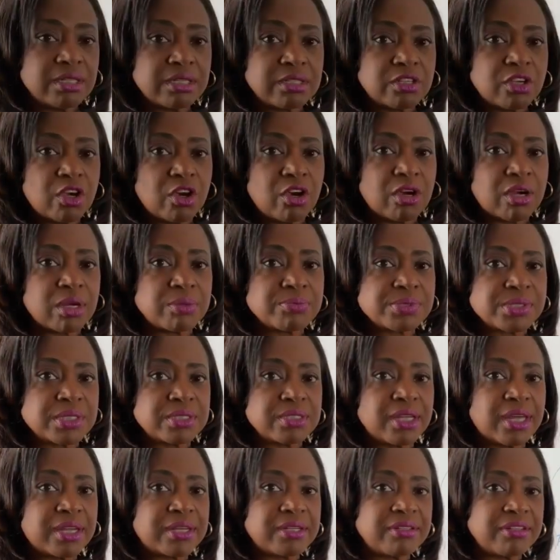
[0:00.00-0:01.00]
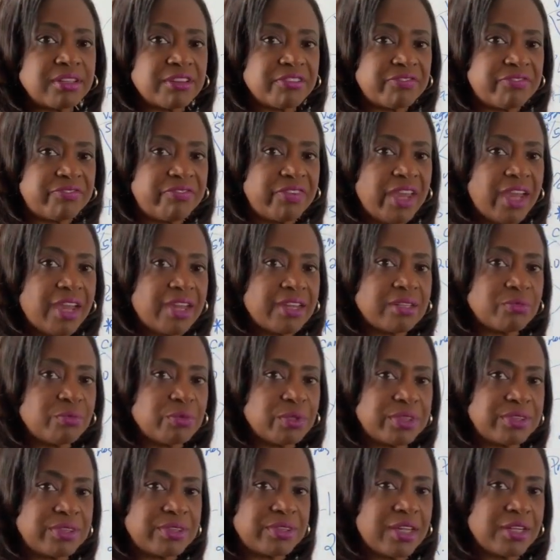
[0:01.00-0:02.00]
carbs and not enough fat
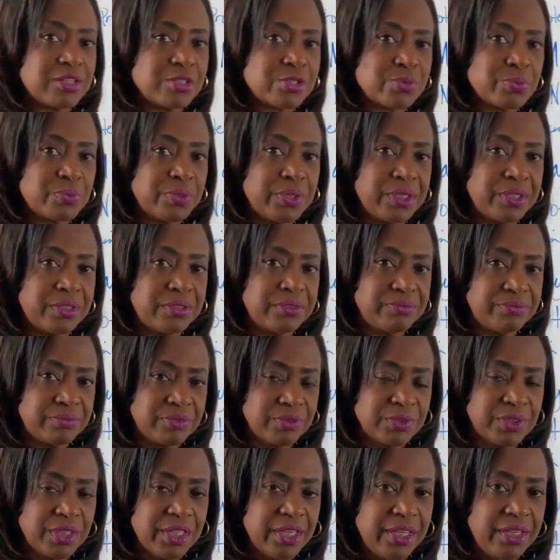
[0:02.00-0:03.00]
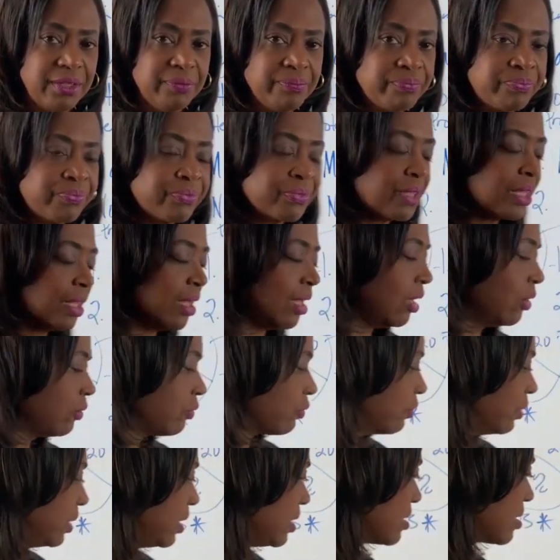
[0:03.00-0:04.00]
with that as well. Okay?
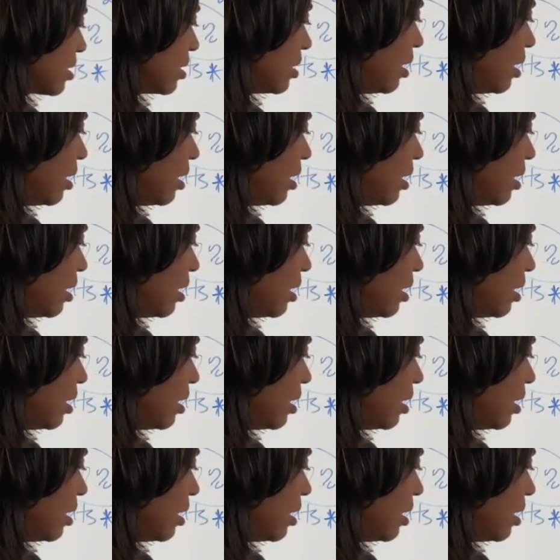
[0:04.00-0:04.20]
Reason